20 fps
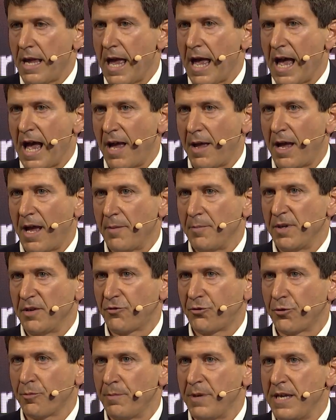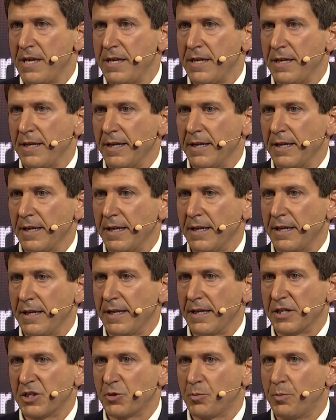Yeah, I, I mean, for me,
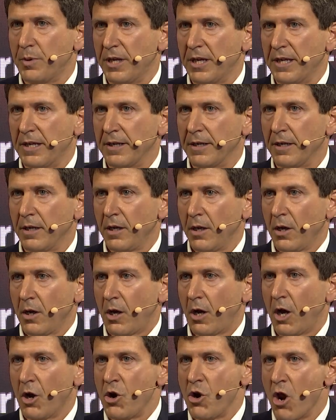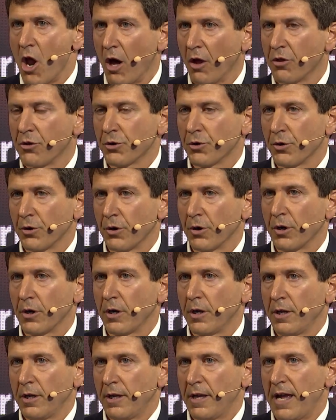it, has been
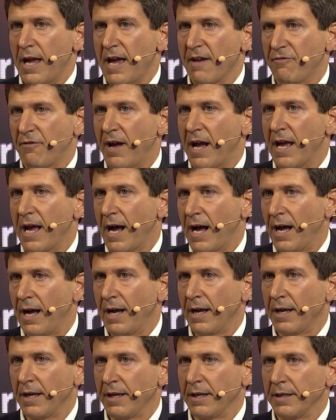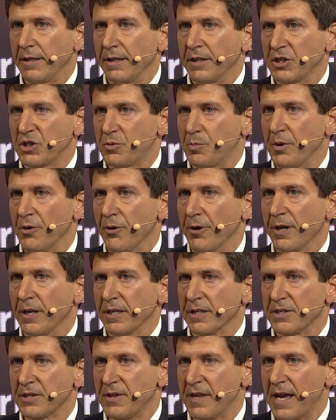another FII
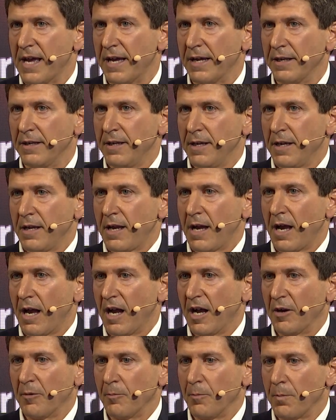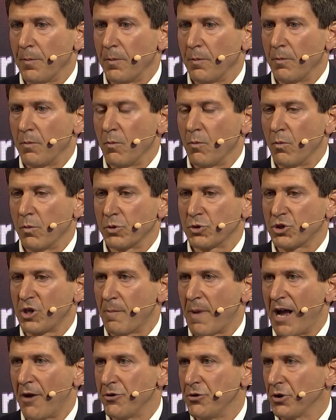experience that um,
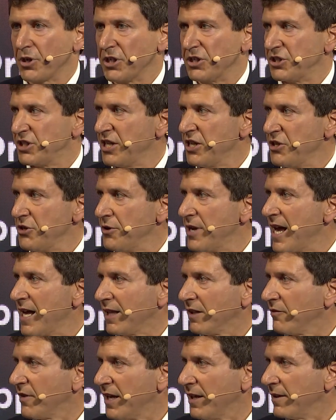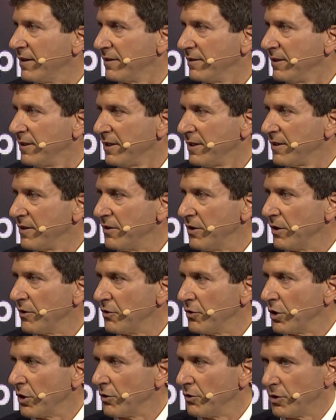somehow you continue to elevate
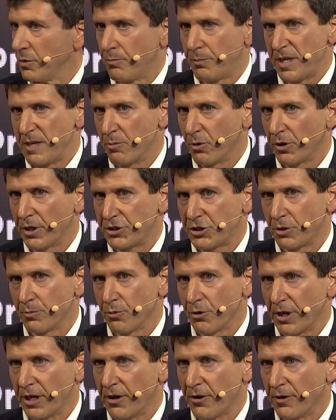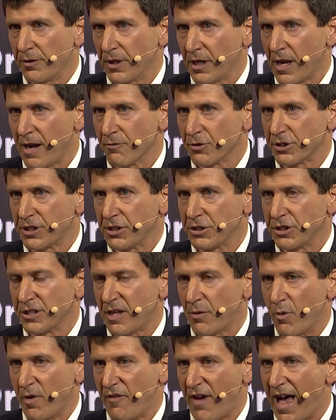the, the, the, people that you bring here and the
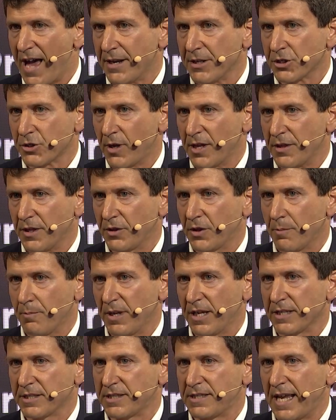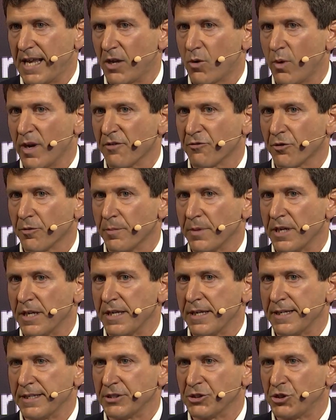conversations that we've had. And so I think the biggest takeaway for
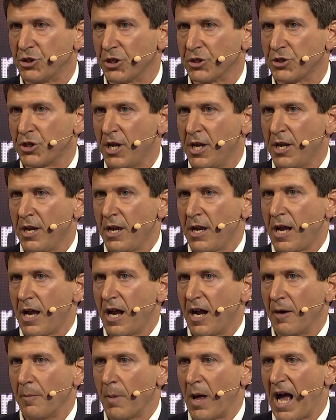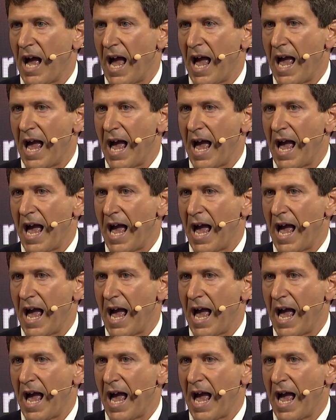me is just um,